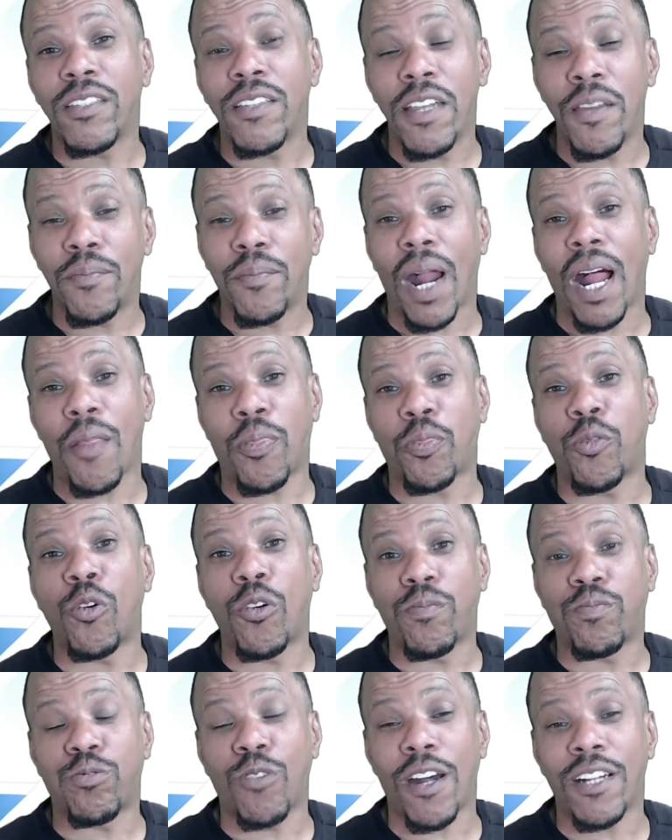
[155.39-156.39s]
in my thought
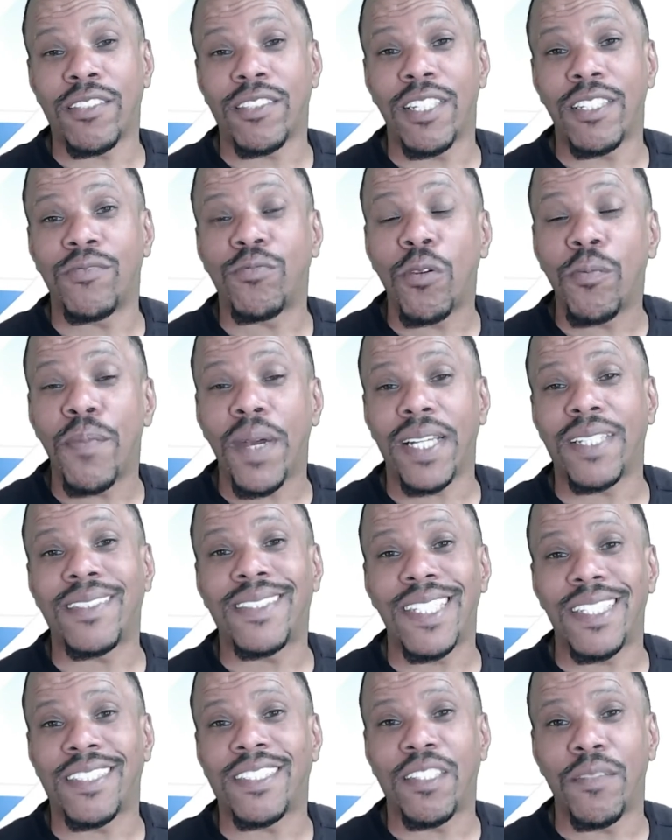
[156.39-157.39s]
process, what makes
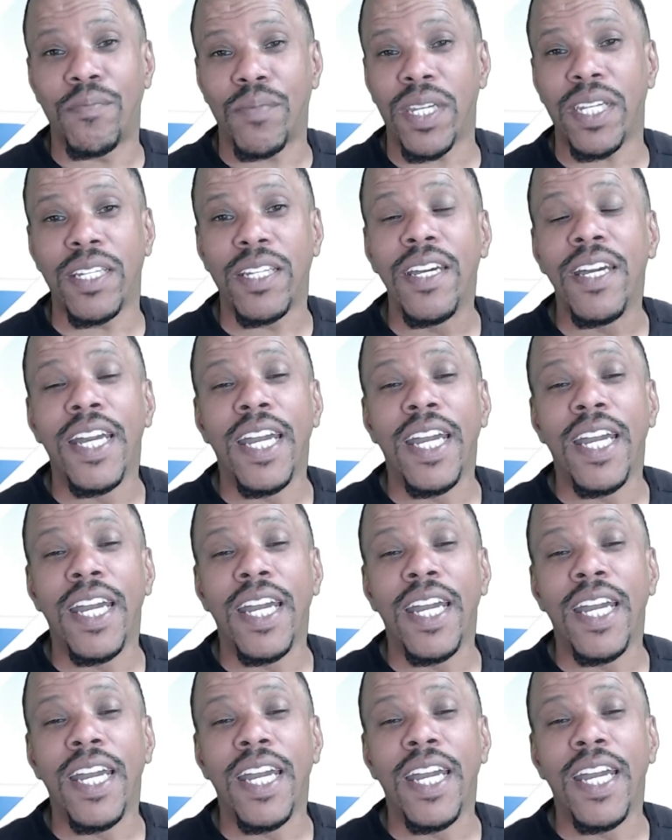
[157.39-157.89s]
sense to me,